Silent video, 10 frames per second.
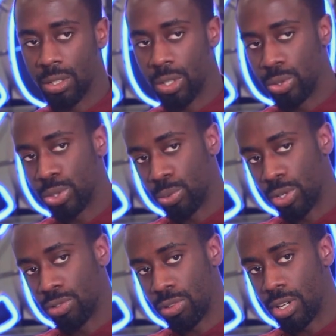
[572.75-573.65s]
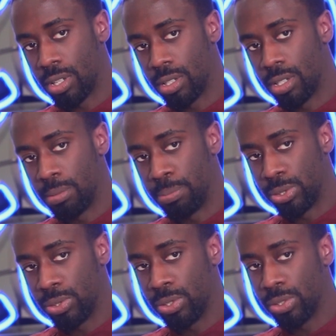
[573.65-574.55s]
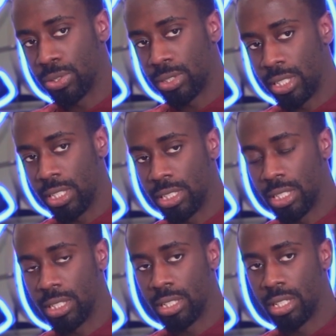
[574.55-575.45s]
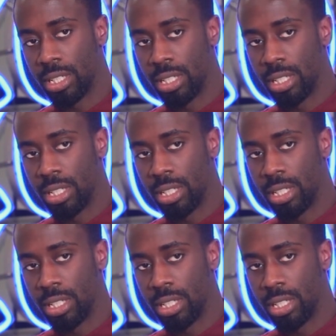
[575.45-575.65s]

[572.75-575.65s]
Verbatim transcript: go to Accra, pursue your teaching,